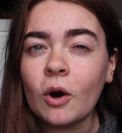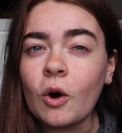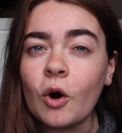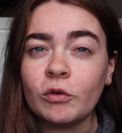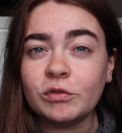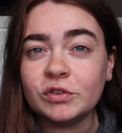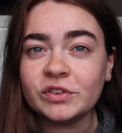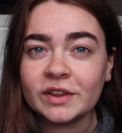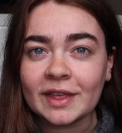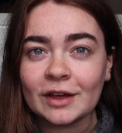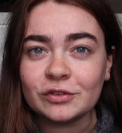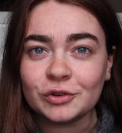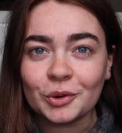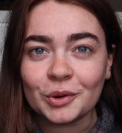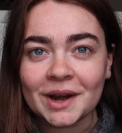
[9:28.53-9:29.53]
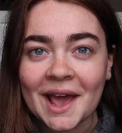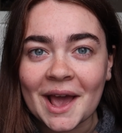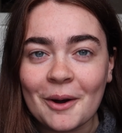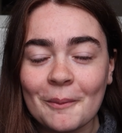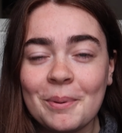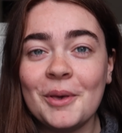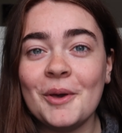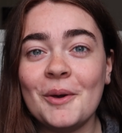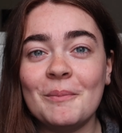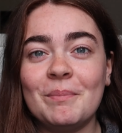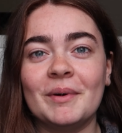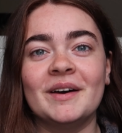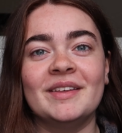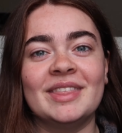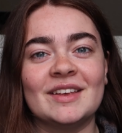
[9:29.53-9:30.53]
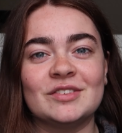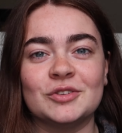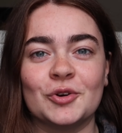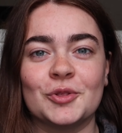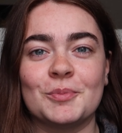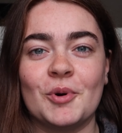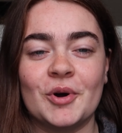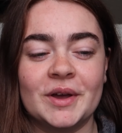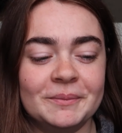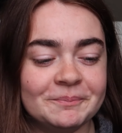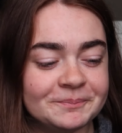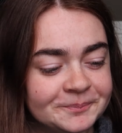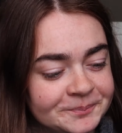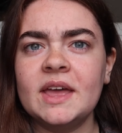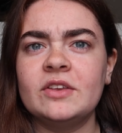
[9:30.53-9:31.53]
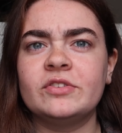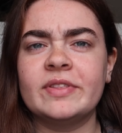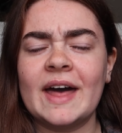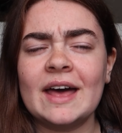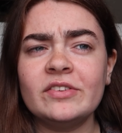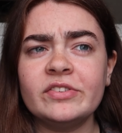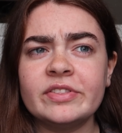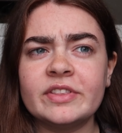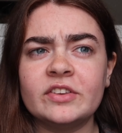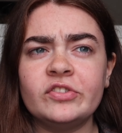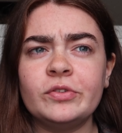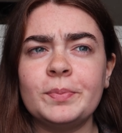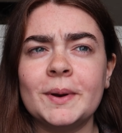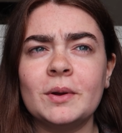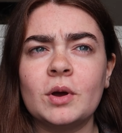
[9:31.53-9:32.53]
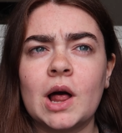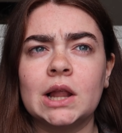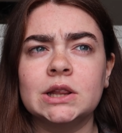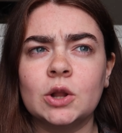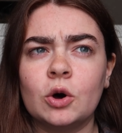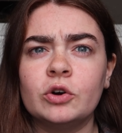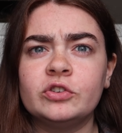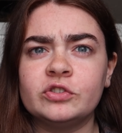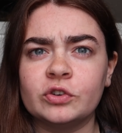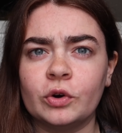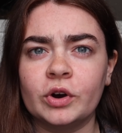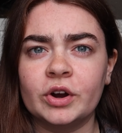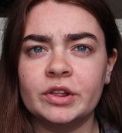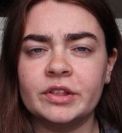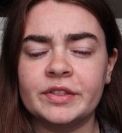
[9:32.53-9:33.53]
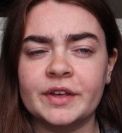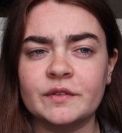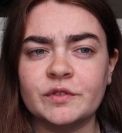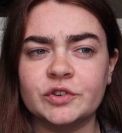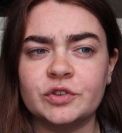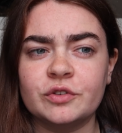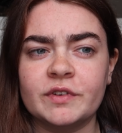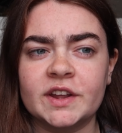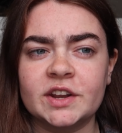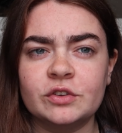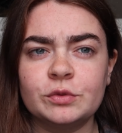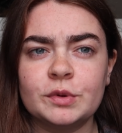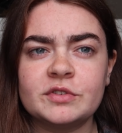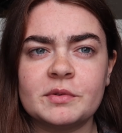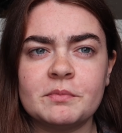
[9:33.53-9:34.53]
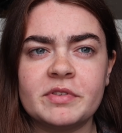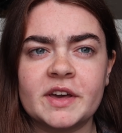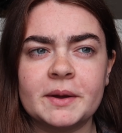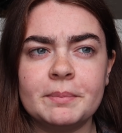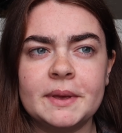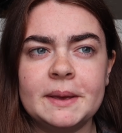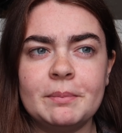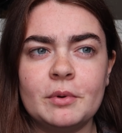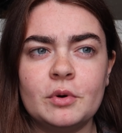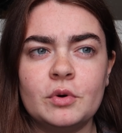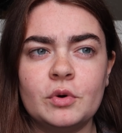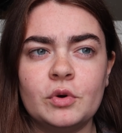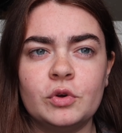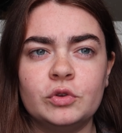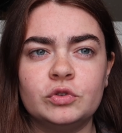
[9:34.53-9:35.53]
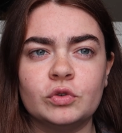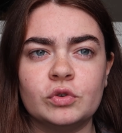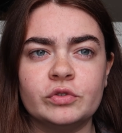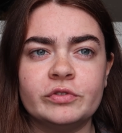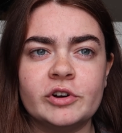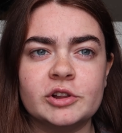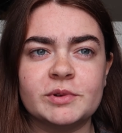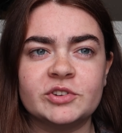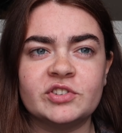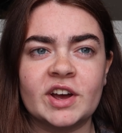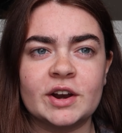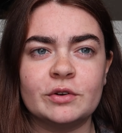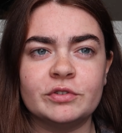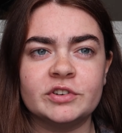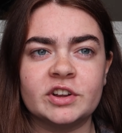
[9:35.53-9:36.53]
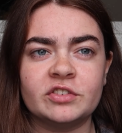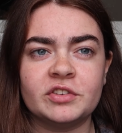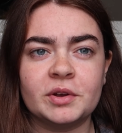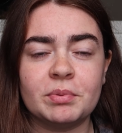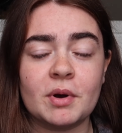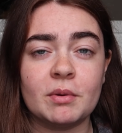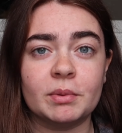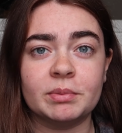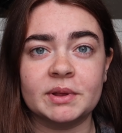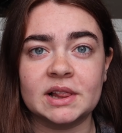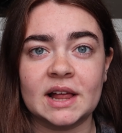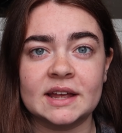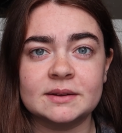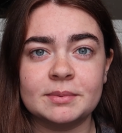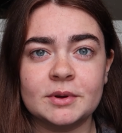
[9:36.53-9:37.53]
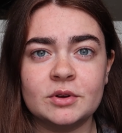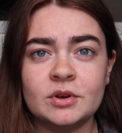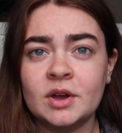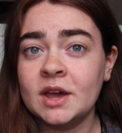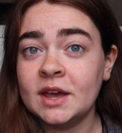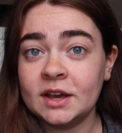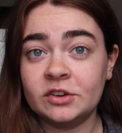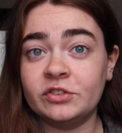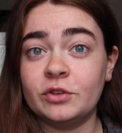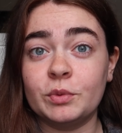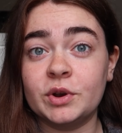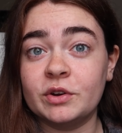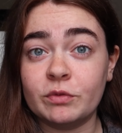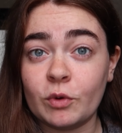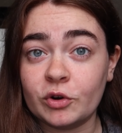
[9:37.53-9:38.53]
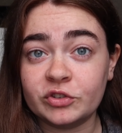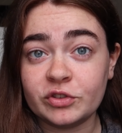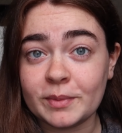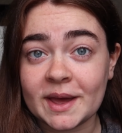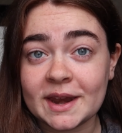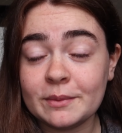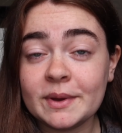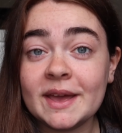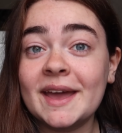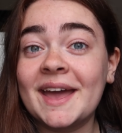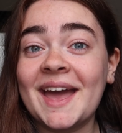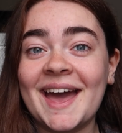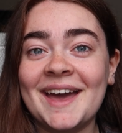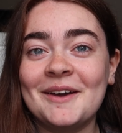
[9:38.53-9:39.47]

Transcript: obviously that's not going to help you, but that's not the point. Yes, this has been a lot shorter than the other two videos, which I think people who don't follow my channel for Disney are probably glad about, because they wouldn't have watched them anyway.